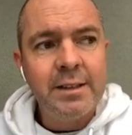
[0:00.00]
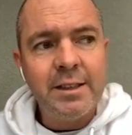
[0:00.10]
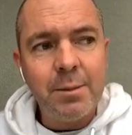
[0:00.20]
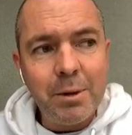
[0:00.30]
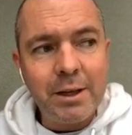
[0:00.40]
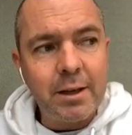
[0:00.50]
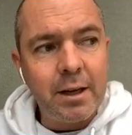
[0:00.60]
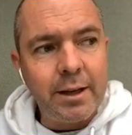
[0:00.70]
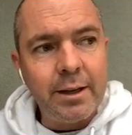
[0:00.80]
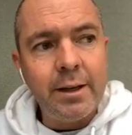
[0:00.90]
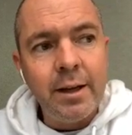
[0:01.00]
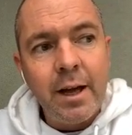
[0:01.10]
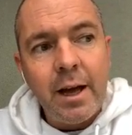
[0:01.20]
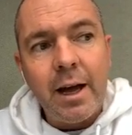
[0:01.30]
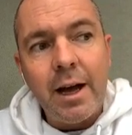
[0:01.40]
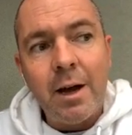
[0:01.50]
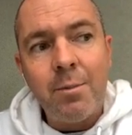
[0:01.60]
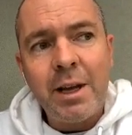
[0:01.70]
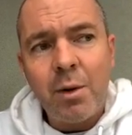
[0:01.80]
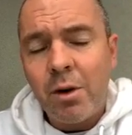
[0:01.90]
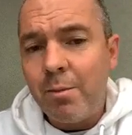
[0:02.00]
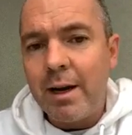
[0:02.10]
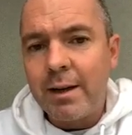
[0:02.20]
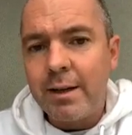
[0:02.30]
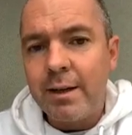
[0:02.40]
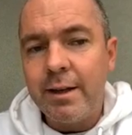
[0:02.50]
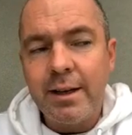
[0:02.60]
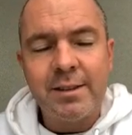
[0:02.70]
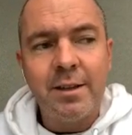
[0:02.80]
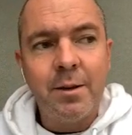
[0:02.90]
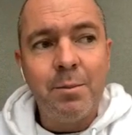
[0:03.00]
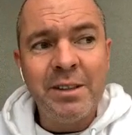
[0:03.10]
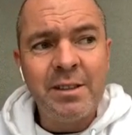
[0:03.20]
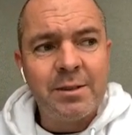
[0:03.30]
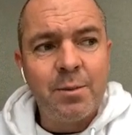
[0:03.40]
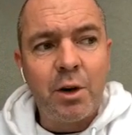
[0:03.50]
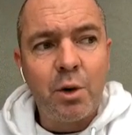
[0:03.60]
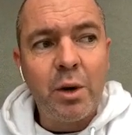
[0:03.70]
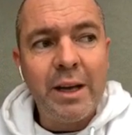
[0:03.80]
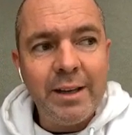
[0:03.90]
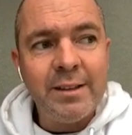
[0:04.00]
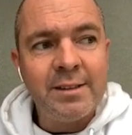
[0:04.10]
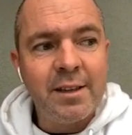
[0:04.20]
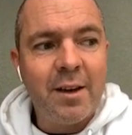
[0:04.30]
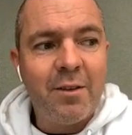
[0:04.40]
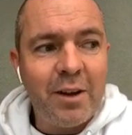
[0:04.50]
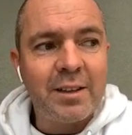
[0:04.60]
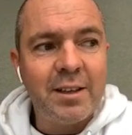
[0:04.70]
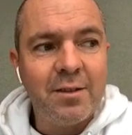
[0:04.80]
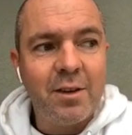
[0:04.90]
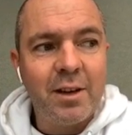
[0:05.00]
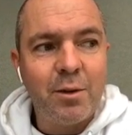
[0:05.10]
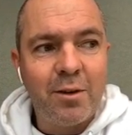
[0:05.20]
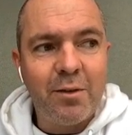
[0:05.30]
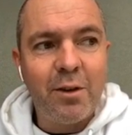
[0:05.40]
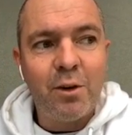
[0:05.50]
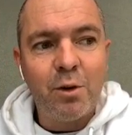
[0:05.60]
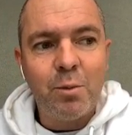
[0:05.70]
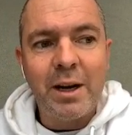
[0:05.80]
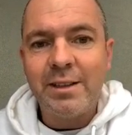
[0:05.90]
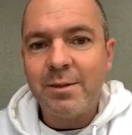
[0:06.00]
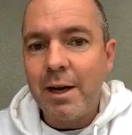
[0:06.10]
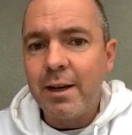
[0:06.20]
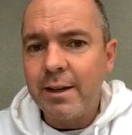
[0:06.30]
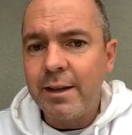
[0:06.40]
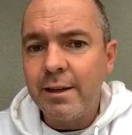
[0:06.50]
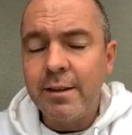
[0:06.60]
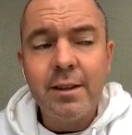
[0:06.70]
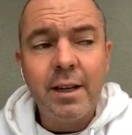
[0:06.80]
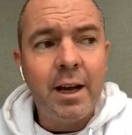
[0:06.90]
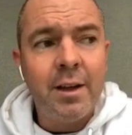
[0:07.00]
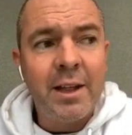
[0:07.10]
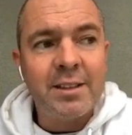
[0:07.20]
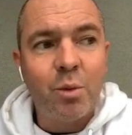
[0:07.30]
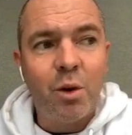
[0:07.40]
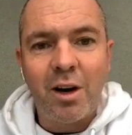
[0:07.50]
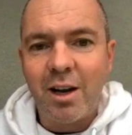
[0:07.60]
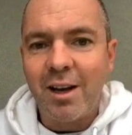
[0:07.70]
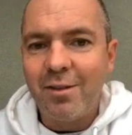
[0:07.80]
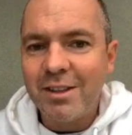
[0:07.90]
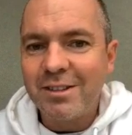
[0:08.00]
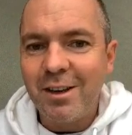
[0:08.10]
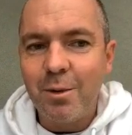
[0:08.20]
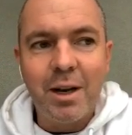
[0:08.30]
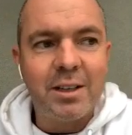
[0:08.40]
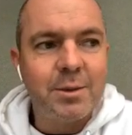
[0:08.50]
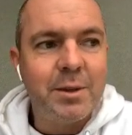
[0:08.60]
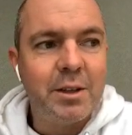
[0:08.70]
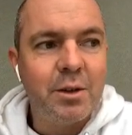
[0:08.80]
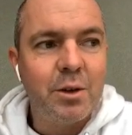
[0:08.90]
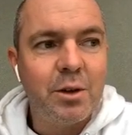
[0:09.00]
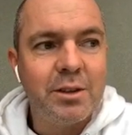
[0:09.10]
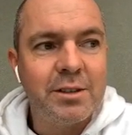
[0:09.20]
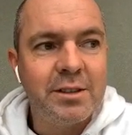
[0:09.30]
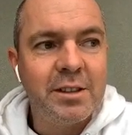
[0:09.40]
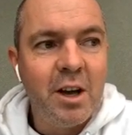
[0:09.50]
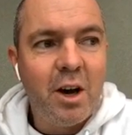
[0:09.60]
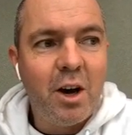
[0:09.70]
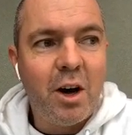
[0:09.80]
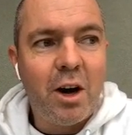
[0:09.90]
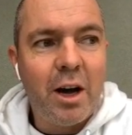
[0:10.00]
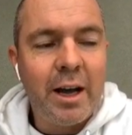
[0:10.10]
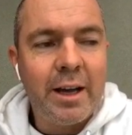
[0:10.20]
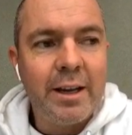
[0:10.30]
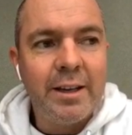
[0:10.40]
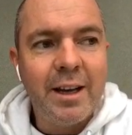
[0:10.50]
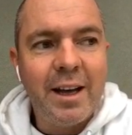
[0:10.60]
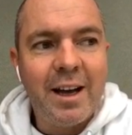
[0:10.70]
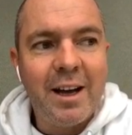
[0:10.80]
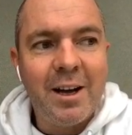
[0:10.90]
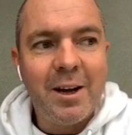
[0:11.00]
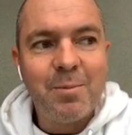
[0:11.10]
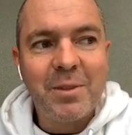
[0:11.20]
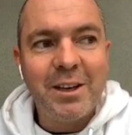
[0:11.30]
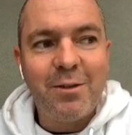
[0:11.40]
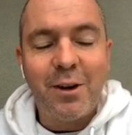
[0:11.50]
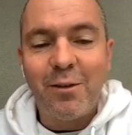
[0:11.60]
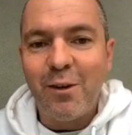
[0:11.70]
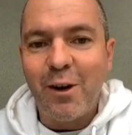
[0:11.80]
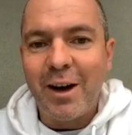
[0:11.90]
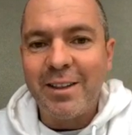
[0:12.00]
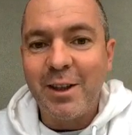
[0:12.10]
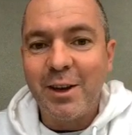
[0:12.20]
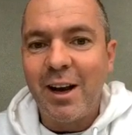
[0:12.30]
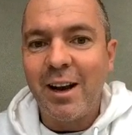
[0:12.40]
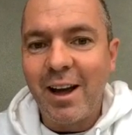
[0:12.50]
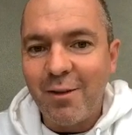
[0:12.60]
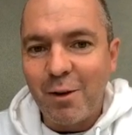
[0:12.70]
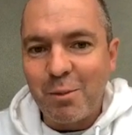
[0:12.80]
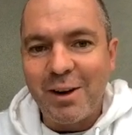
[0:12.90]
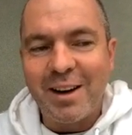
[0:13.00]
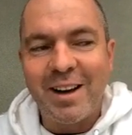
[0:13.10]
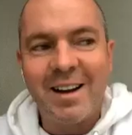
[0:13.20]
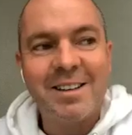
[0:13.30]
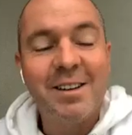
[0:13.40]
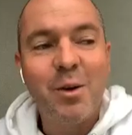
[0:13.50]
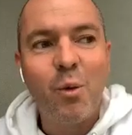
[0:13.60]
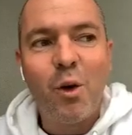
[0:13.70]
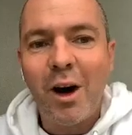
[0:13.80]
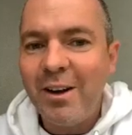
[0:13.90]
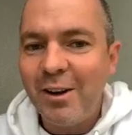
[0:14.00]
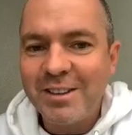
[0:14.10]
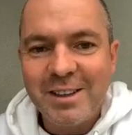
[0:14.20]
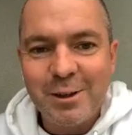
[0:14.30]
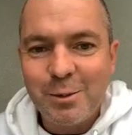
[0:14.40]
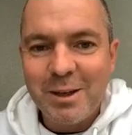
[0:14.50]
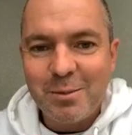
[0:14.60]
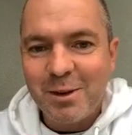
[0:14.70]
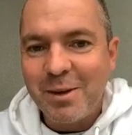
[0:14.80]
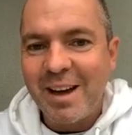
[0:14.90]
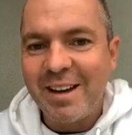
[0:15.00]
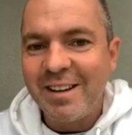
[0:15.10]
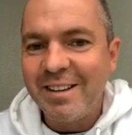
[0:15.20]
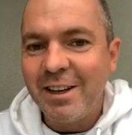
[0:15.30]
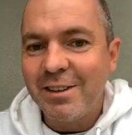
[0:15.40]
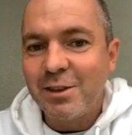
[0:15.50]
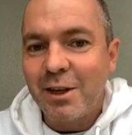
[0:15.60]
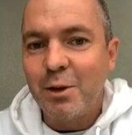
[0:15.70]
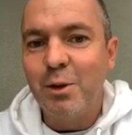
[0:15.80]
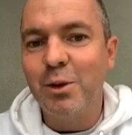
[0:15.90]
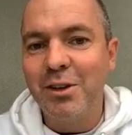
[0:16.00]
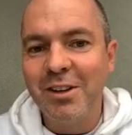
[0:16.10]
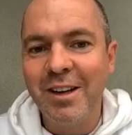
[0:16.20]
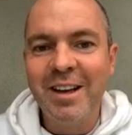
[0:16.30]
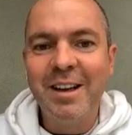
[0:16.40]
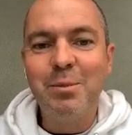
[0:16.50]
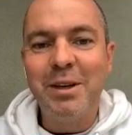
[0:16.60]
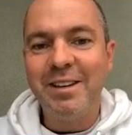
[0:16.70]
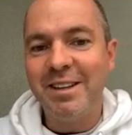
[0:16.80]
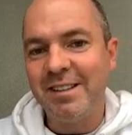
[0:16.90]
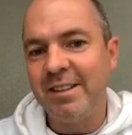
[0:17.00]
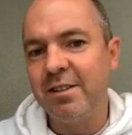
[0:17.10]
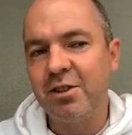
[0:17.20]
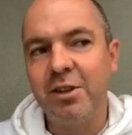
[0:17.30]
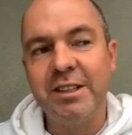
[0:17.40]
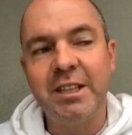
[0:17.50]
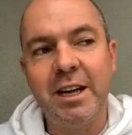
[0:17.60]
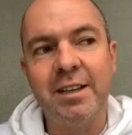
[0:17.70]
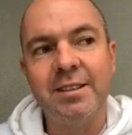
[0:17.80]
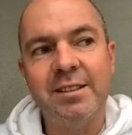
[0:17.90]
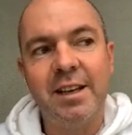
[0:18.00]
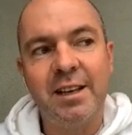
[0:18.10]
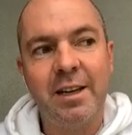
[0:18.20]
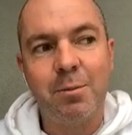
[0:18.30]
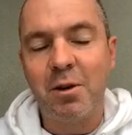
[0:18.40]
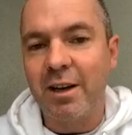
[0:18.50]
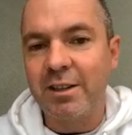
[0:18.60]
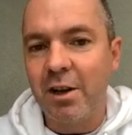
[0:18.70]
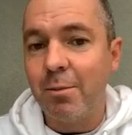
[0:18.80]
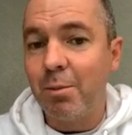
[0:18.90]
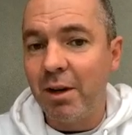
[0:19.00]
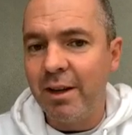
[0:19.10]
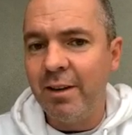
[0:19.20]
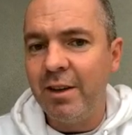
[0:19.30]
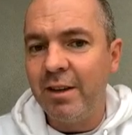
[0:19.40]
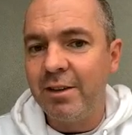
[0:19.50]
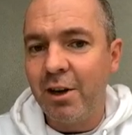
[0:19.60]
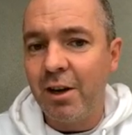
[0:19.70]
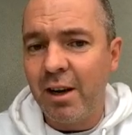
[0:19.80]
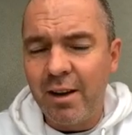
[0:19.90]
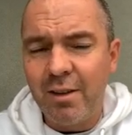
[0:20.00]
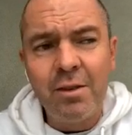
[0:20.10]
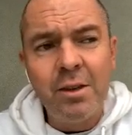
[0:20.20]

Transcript: Typically, network marketing as a business model is effectively referral-based marketing. And that's why I love it so much, because if I find that I love a product, why not tell people about it? So I couldn't be in this industry just selling a product I don't believe in and don't love.